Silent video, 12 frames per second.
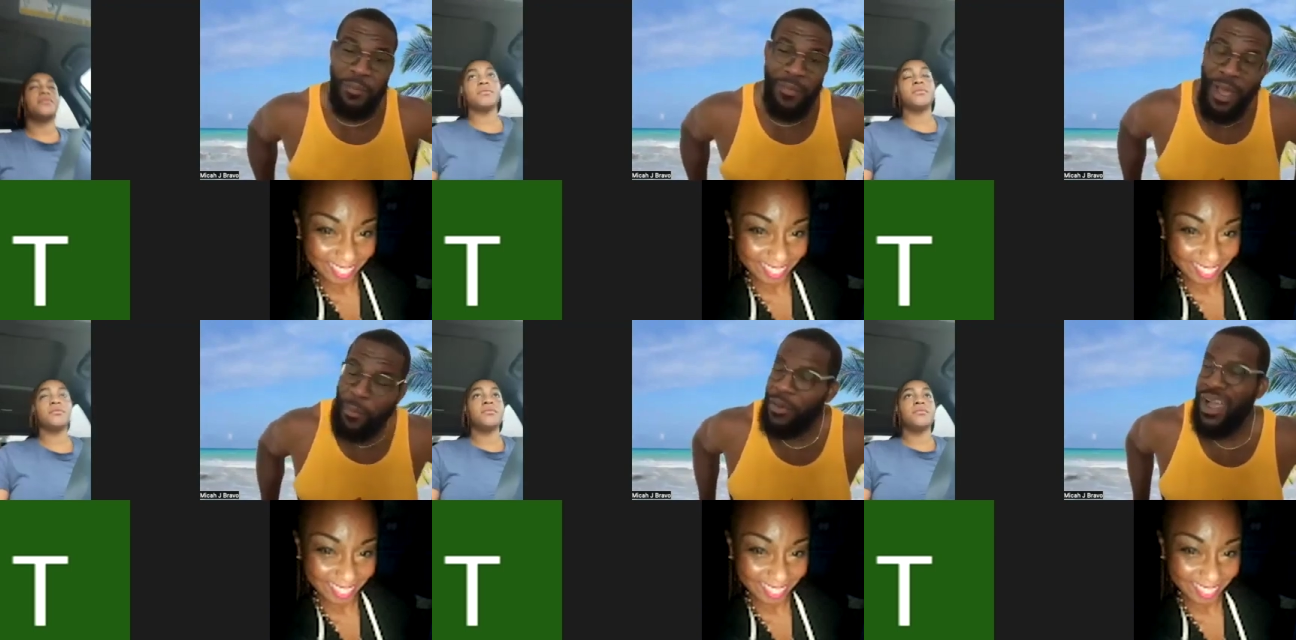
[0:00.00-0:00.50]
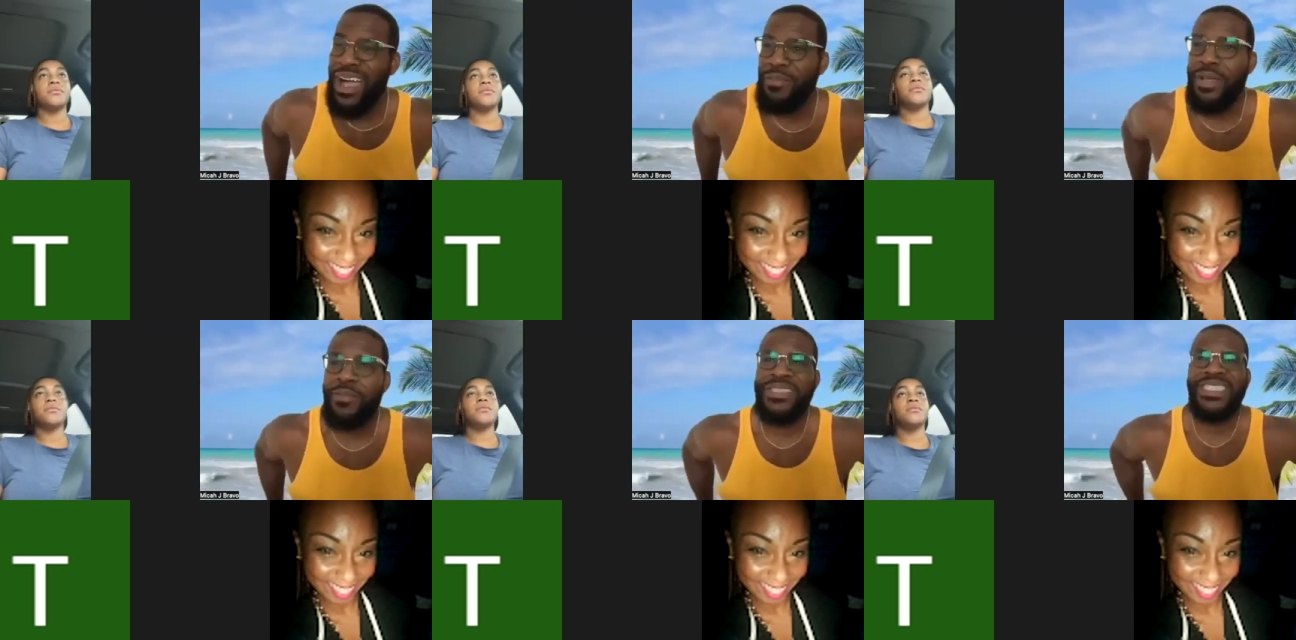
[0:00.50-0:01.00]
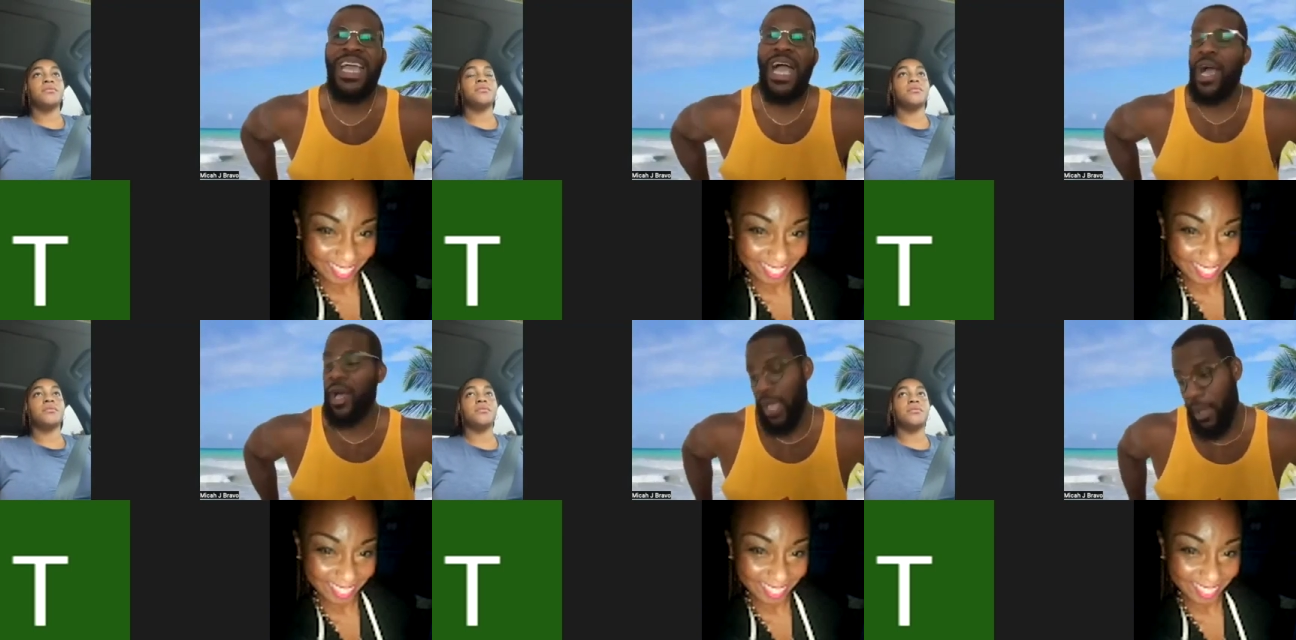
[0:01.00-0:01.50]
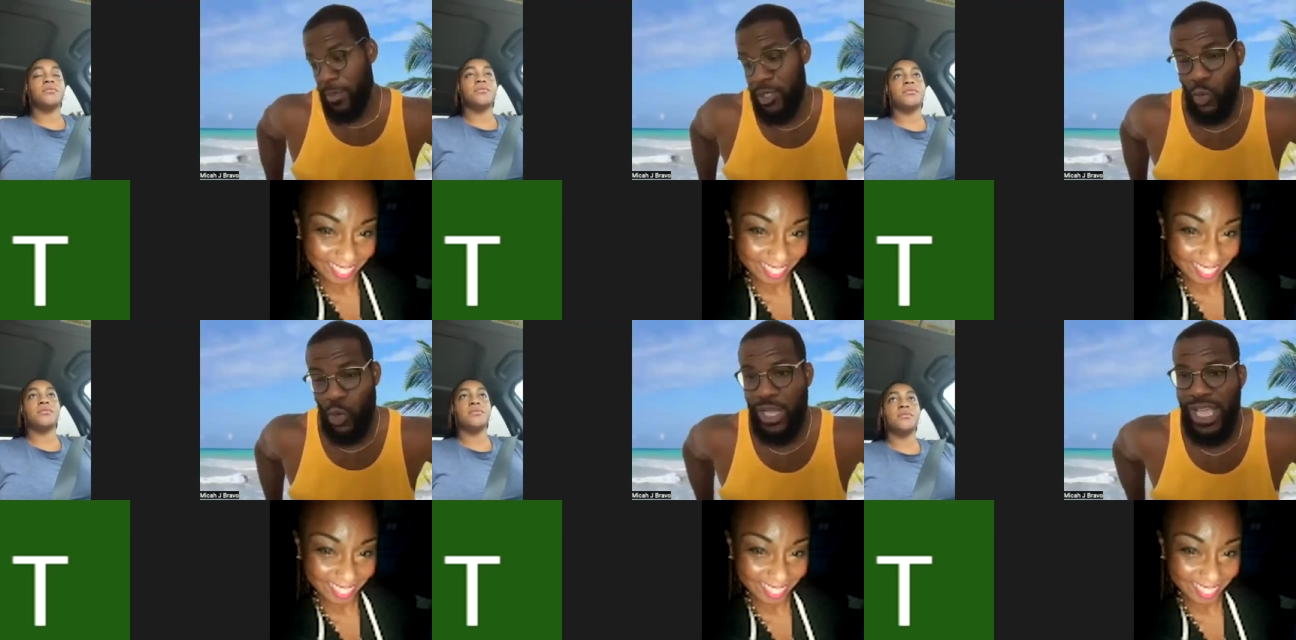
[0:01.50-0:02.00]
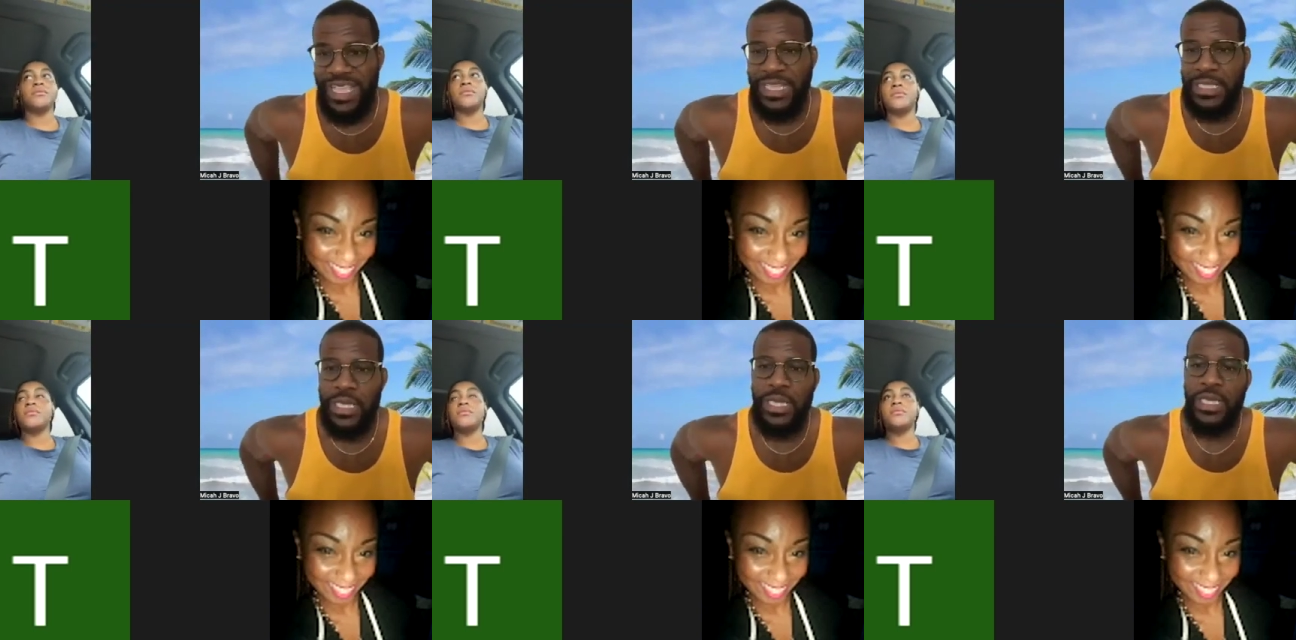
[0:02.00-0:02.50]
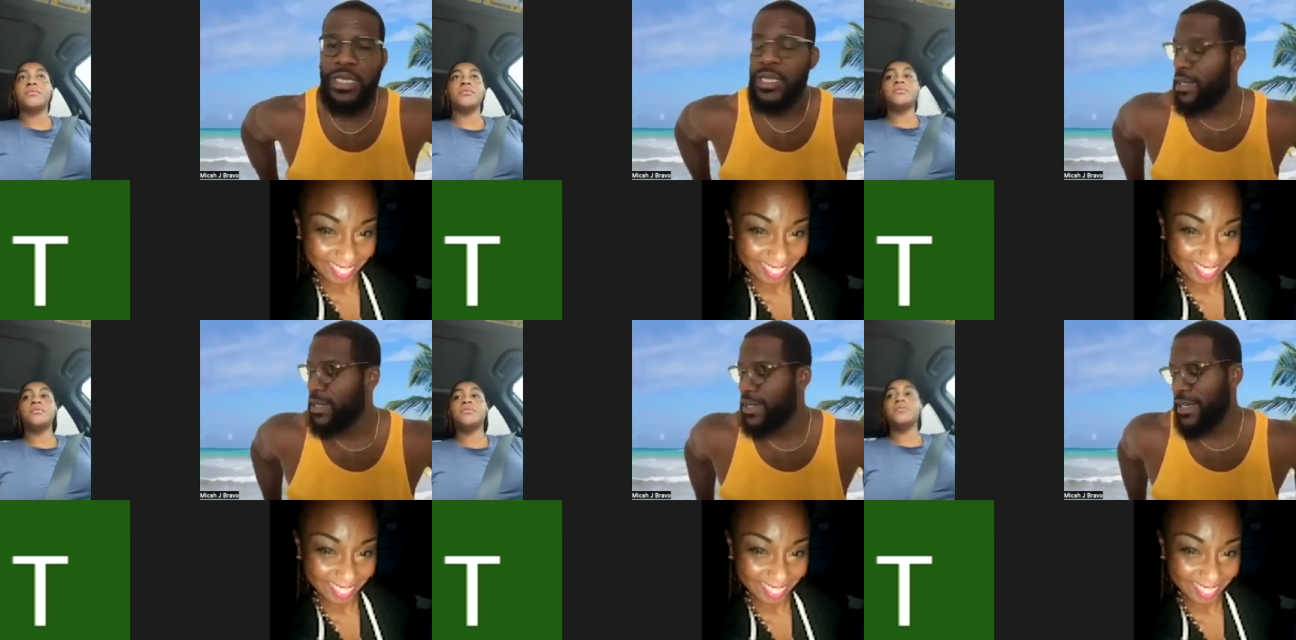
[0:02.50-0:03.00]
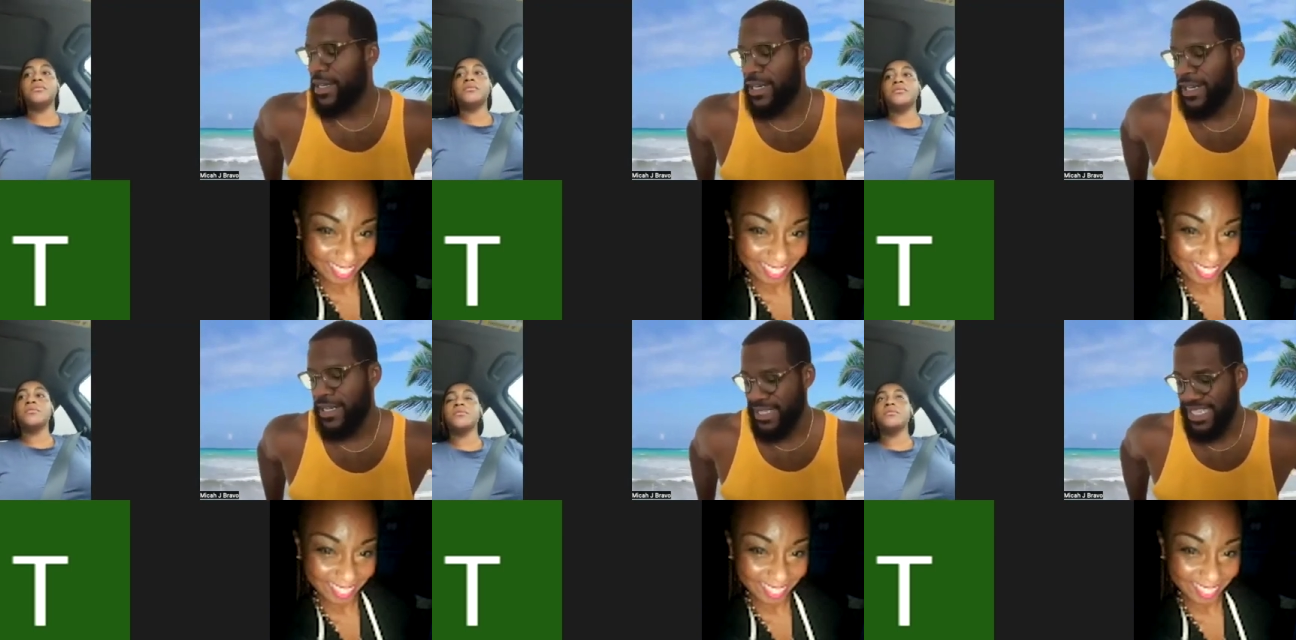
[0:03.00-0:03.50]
Speaker 1: My, probably I'm gonna see how much work I get done uh,